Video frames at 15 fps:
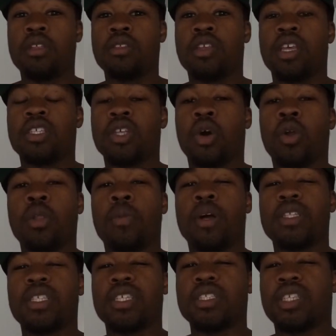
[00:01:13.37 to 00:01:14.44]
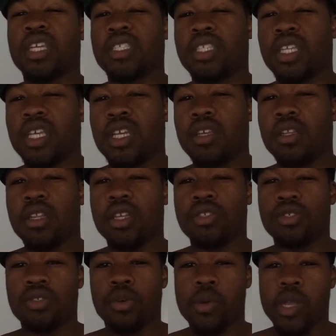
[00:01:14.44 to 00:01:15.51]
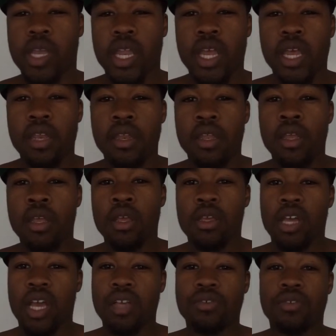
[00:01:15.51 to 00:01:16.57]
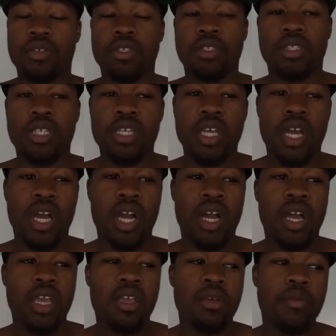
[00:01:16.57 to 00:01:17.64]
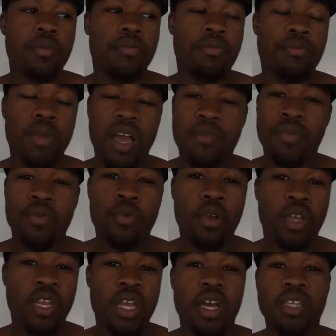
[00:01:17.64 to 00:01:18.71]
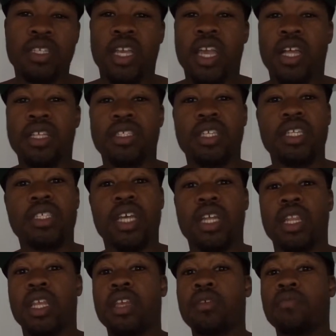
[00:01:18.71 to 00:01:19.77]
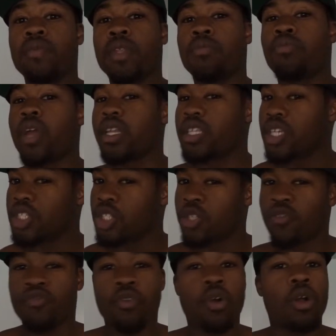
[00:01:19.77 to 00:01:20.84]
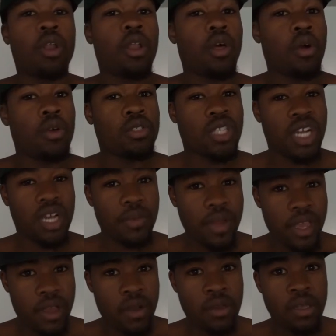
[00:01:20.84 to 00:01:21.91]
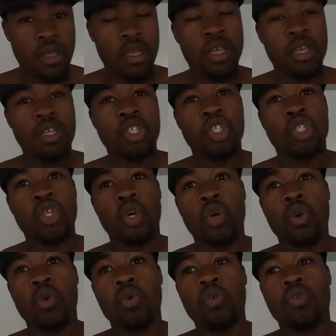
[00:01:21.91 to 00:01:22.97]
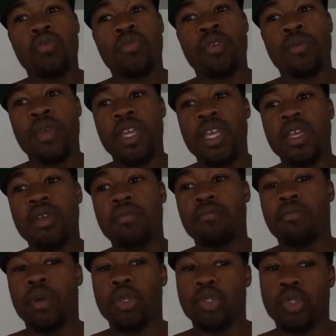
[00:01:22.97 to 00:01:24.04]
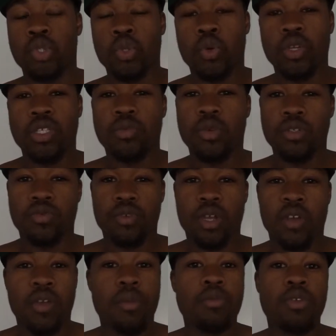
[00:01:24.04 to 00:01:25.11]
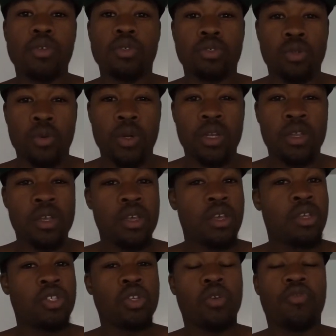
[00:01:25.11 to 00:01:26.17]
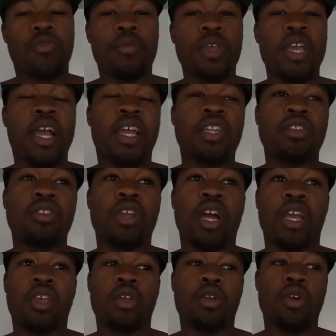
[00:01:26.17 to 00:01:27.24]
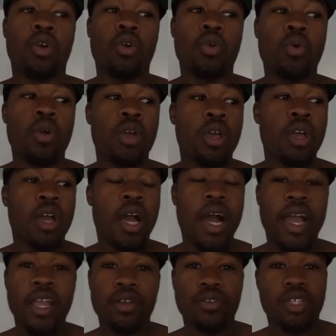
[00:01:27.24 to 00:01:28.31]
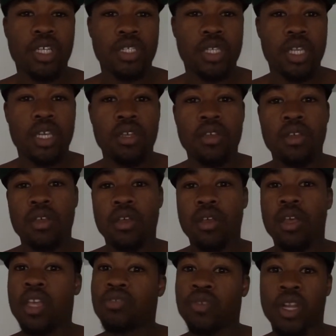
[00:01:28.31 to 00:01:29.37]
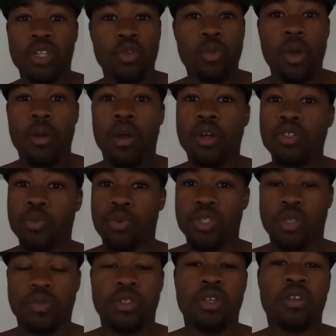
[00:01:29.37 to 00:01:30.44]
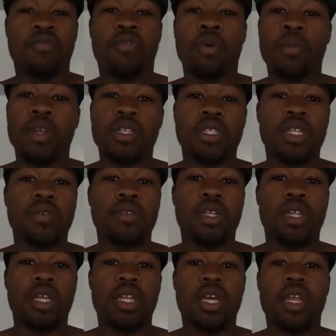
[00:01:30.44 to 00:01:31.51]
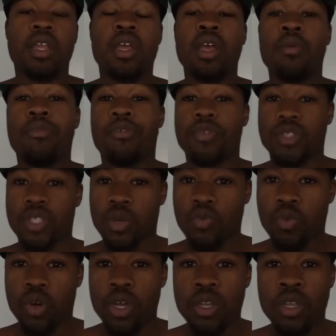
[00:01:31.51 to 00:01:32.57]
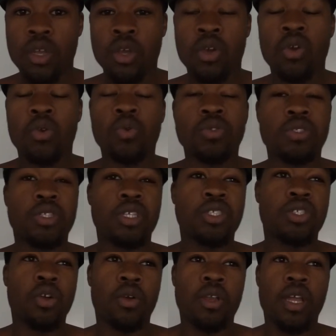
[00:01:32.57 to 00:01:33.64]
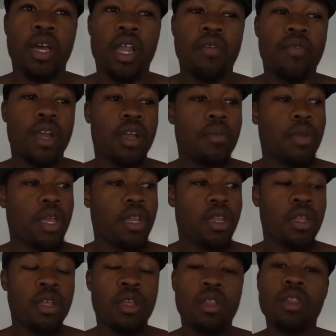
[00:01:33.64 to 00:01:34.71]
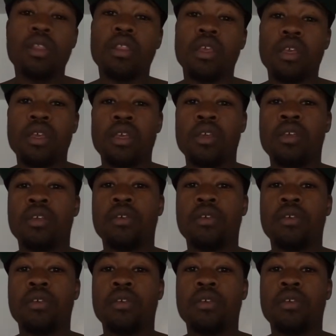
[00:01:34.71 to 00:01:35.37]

it's all about the intensity that you're doing it at. As you can see, I am I've been working out as a calisthenics athlete practitioner for a long time now. So for me, muscle soreness, muscle recovery, I'm used to it. So for me, I can I can go higher intensity and try to do my 100 push-ups done in four minutes and everything like that. But for someone who's just starting out, I recommend the